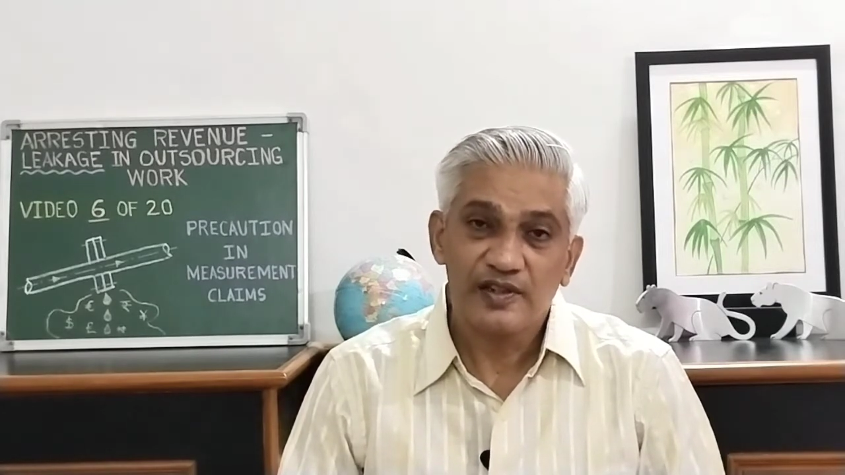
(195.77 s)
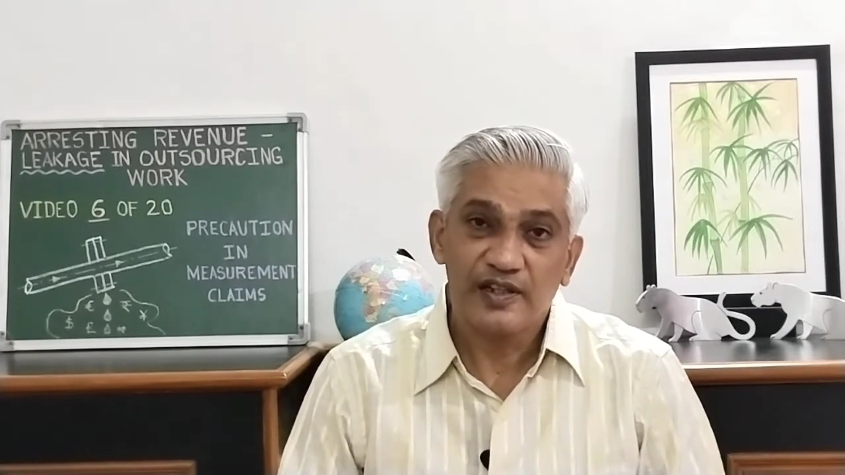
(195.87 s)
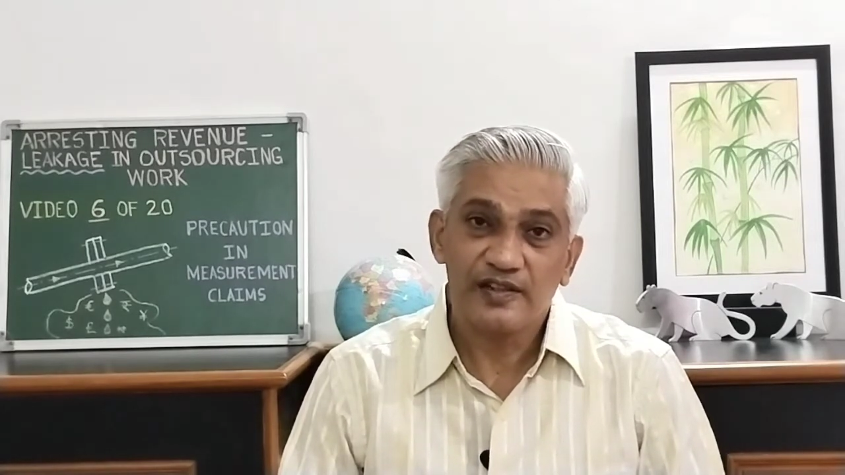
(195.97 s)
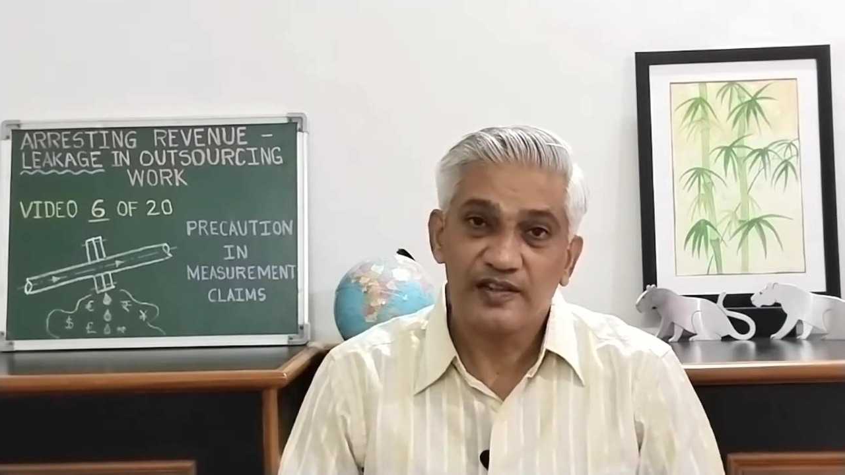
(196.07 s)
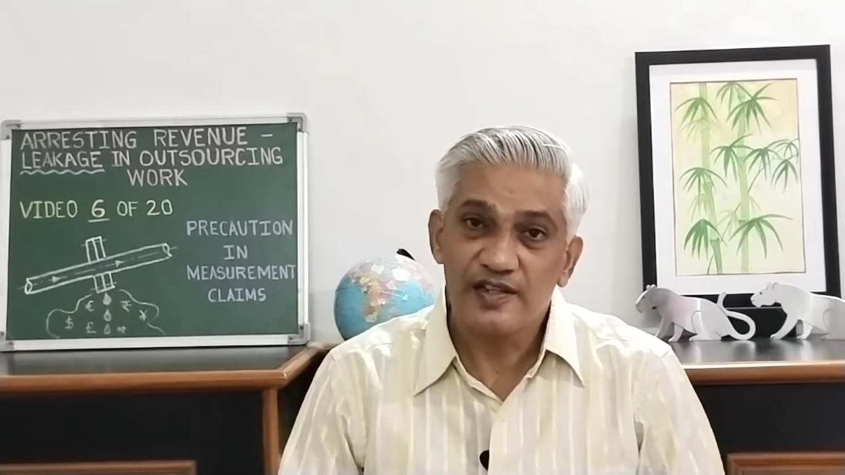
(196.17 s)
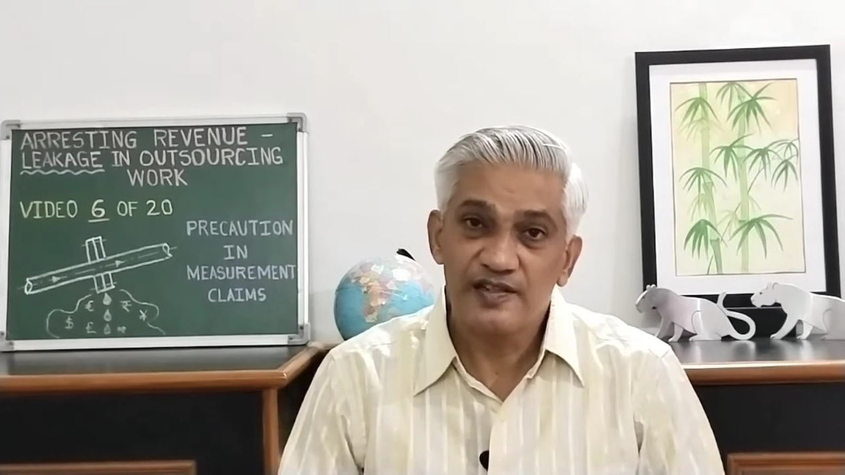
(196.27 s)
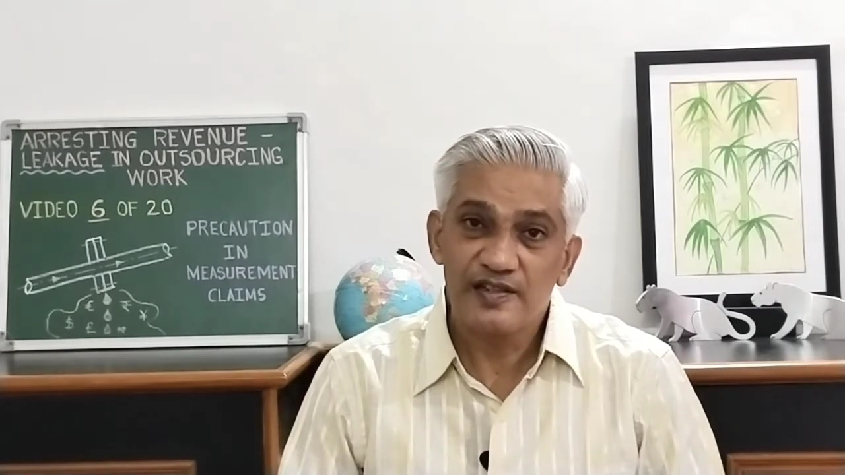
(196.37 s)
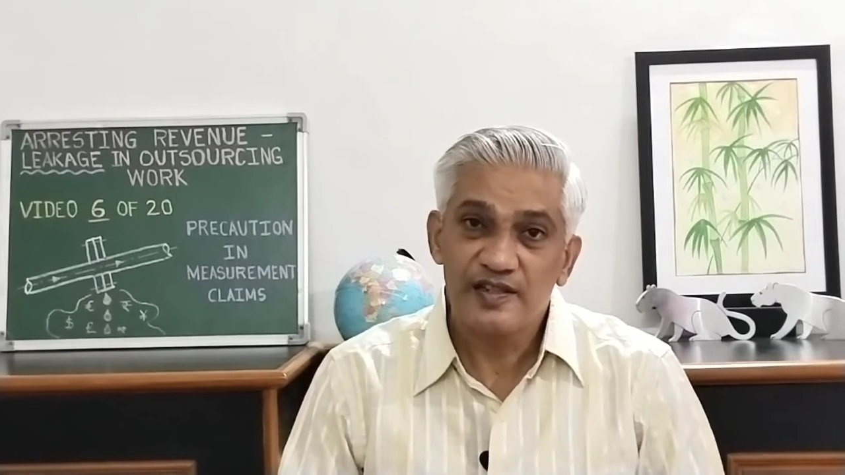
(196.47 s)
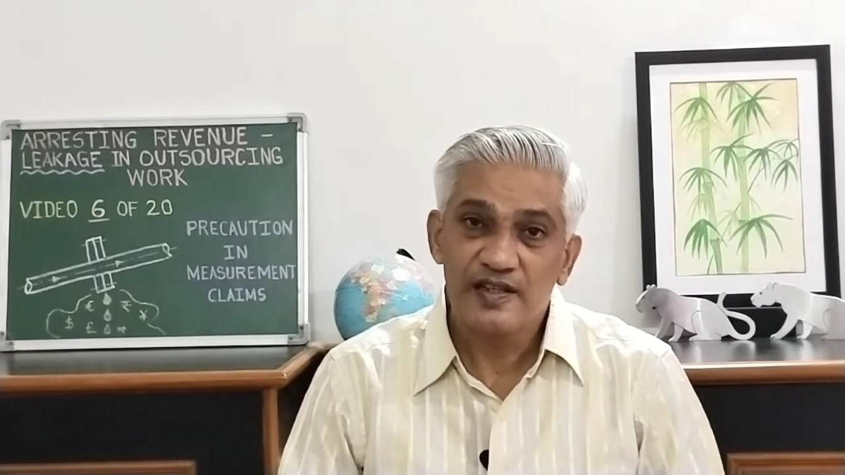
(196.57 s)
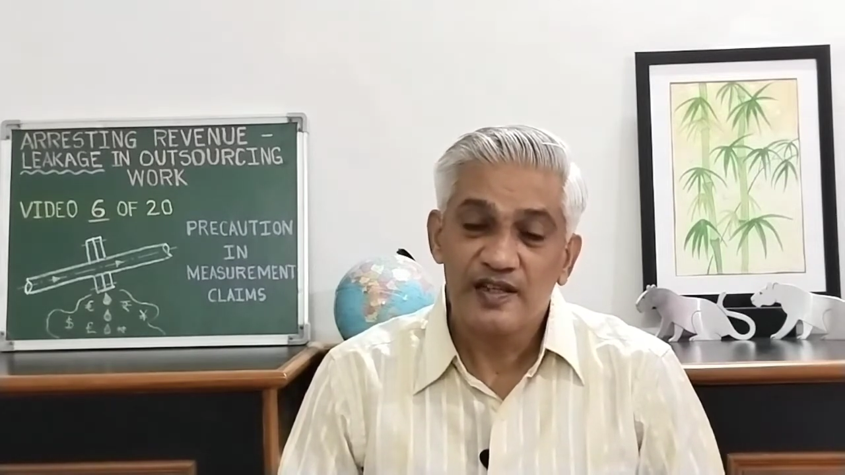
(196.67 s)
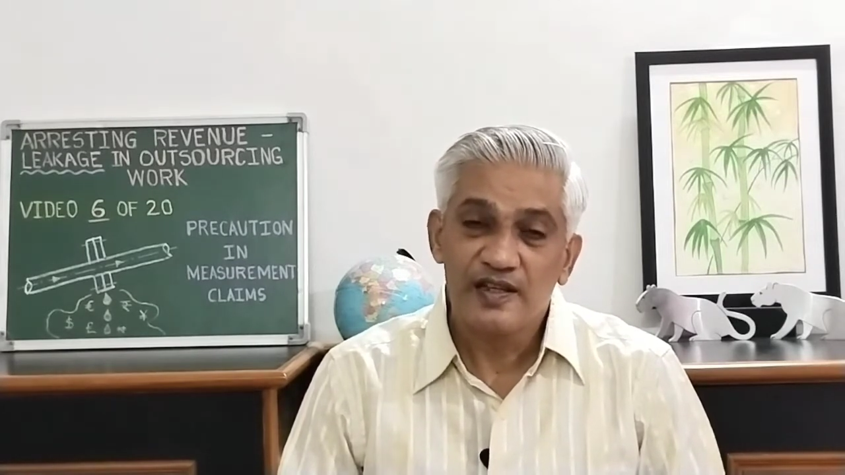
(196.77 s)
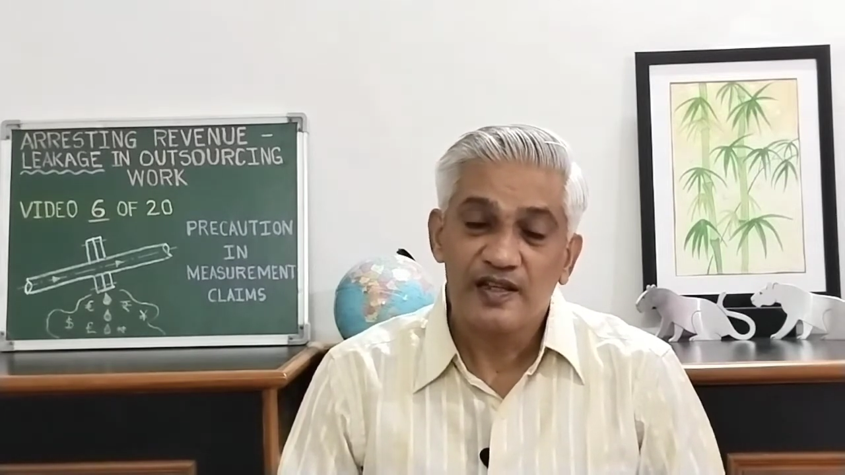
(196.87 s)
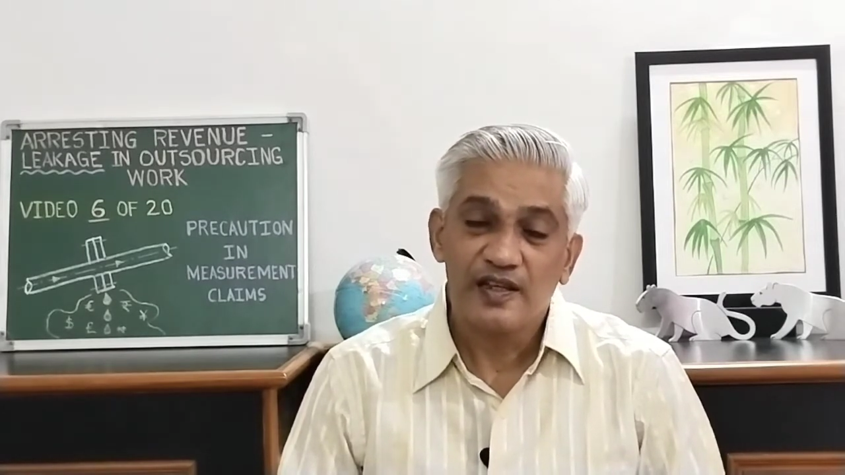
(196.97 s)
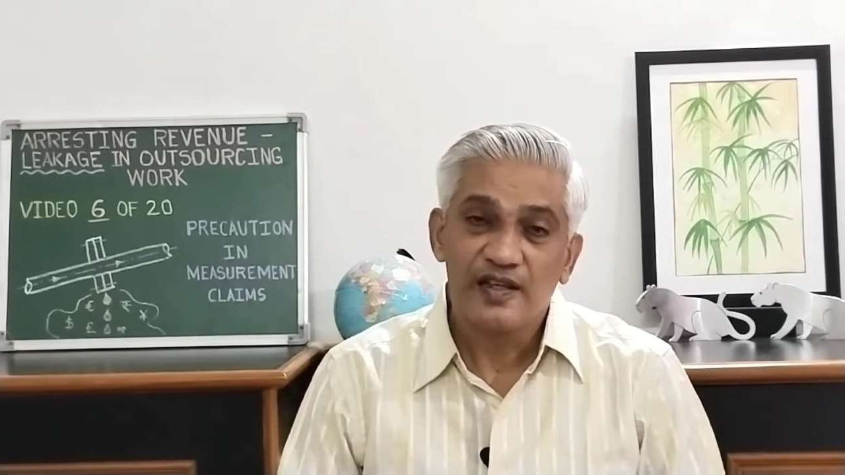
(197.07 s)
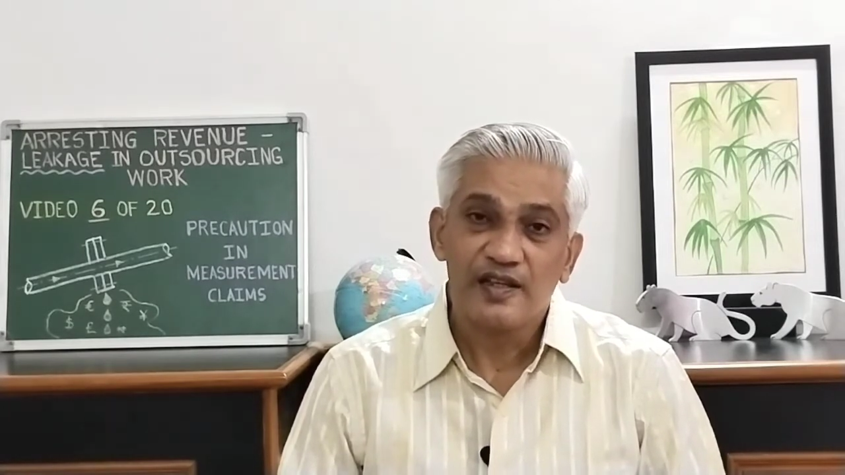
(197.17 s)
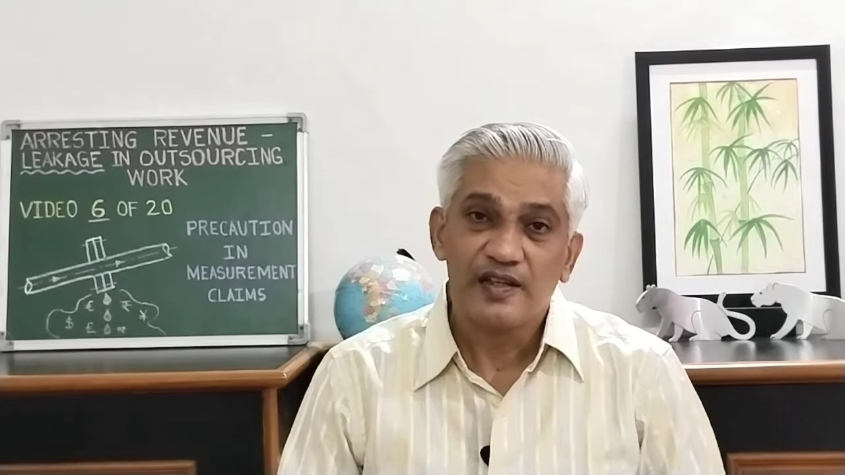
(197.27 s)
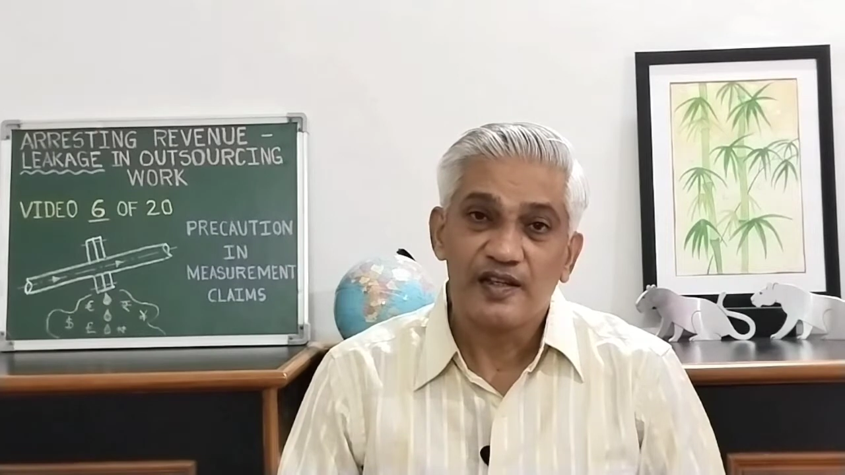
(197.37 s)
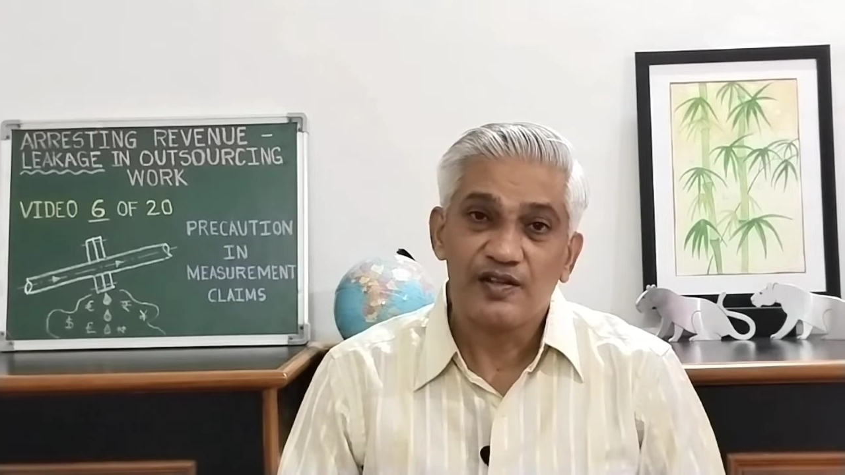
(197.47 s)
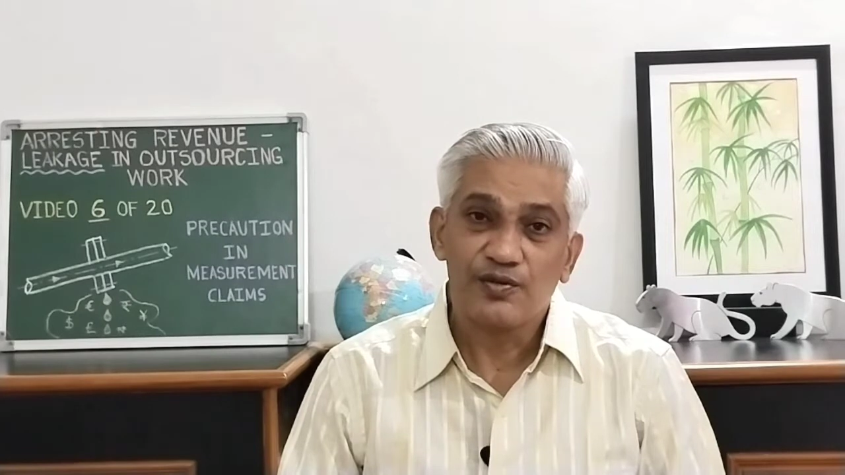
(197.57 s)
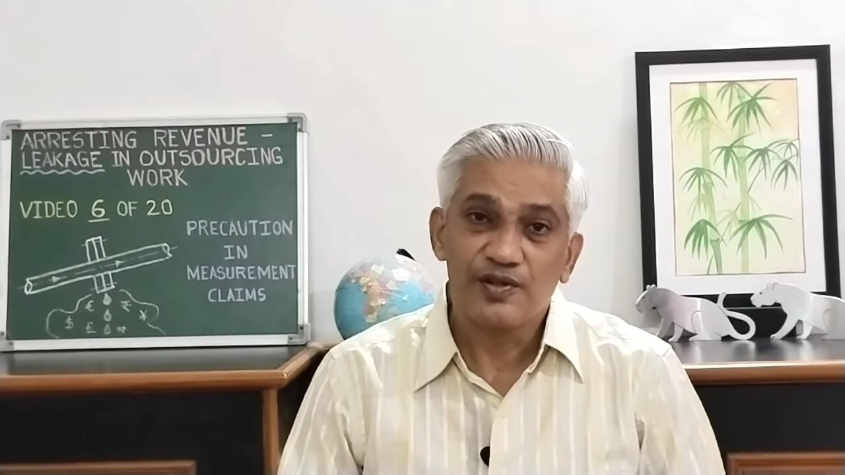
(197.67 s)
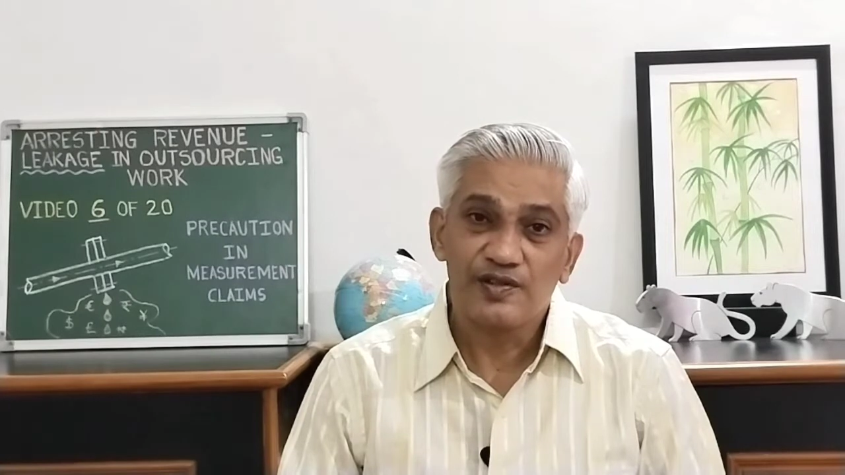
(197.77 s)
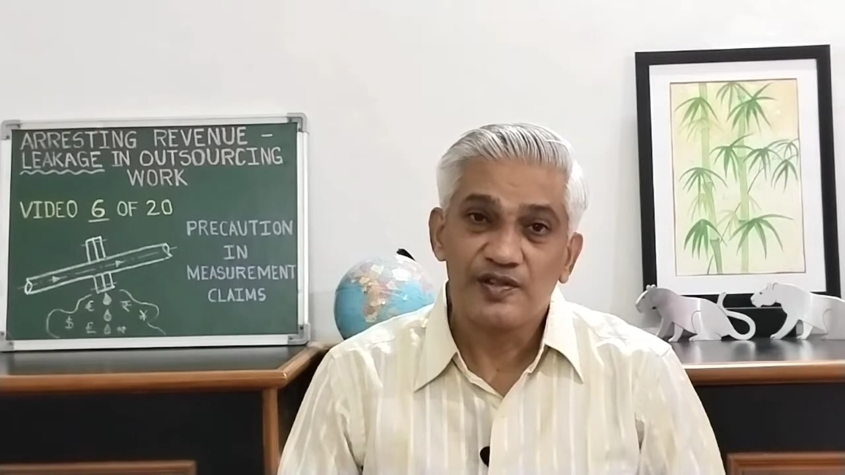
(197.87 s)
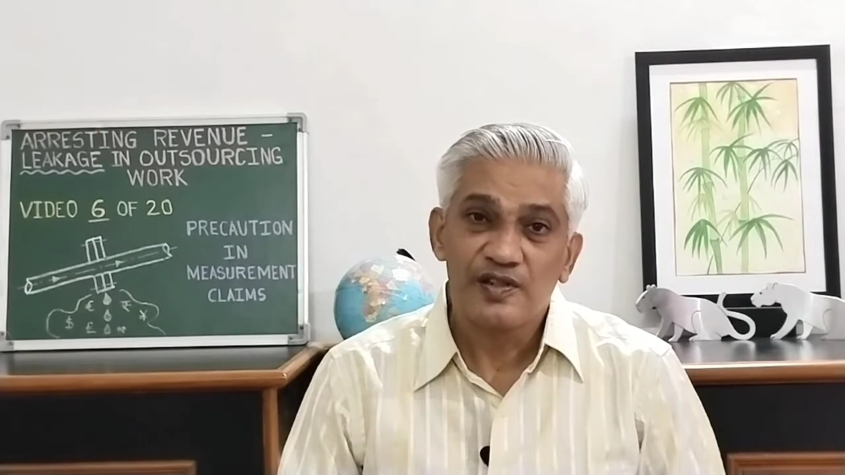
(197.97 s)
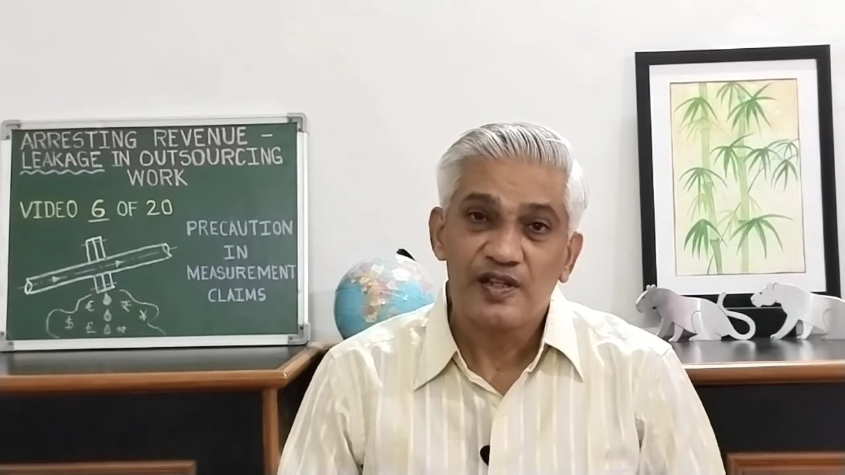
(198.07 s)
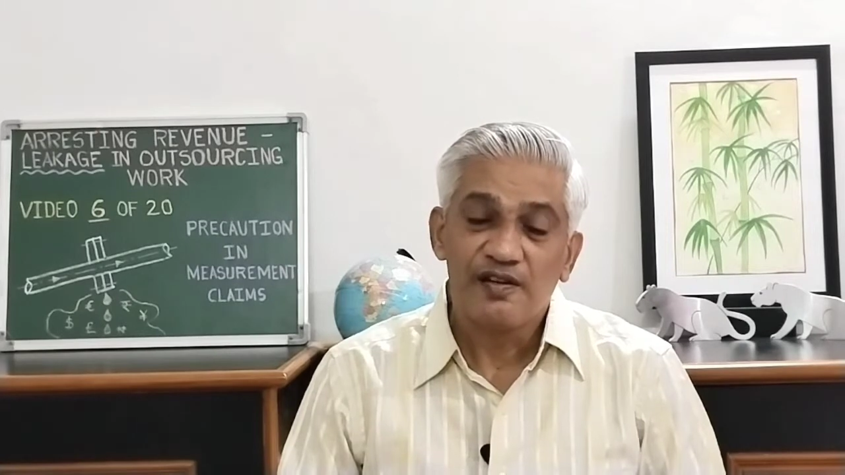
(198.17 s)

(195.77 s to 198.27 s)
and thus it was